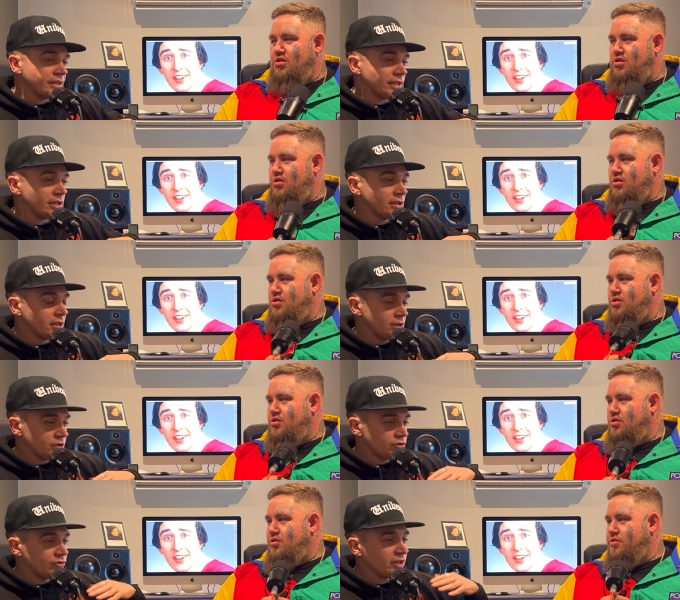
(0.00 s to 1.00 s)
Speaker 1: making
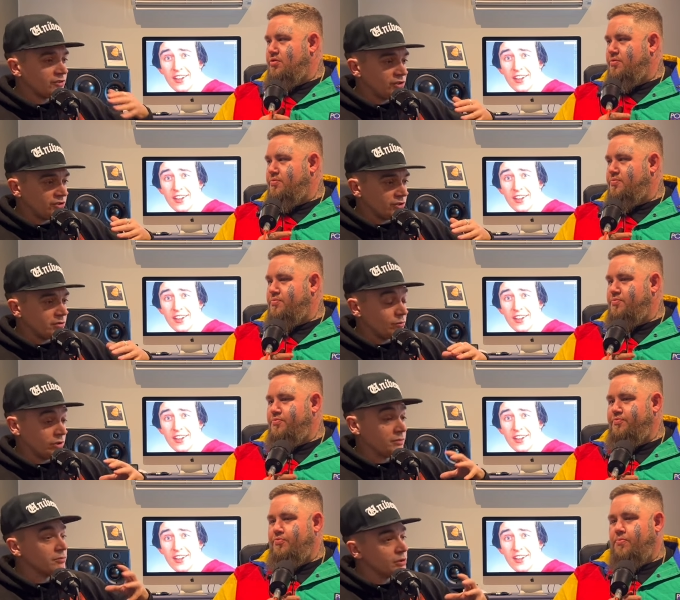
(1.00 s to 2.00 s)
the transition
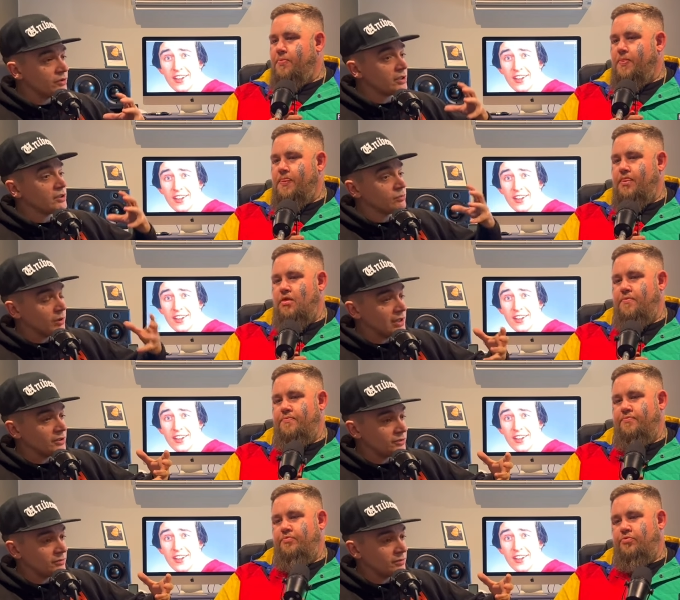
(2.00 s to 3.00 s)
within music as well
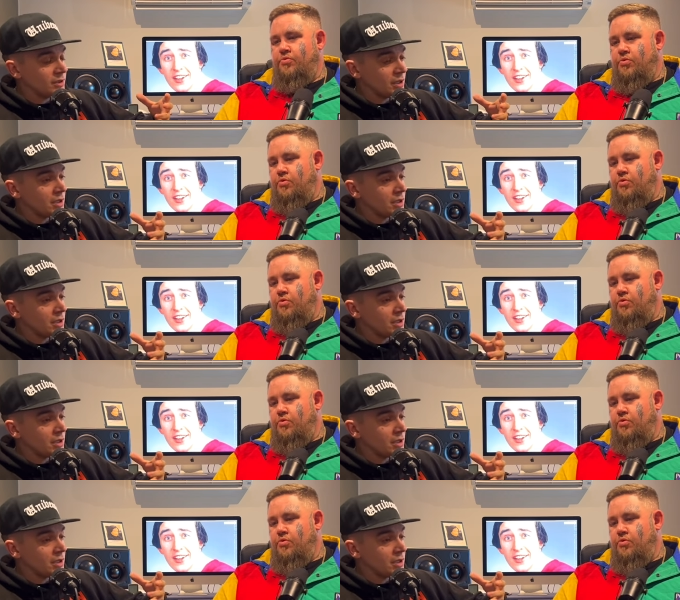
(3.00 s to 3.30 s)
as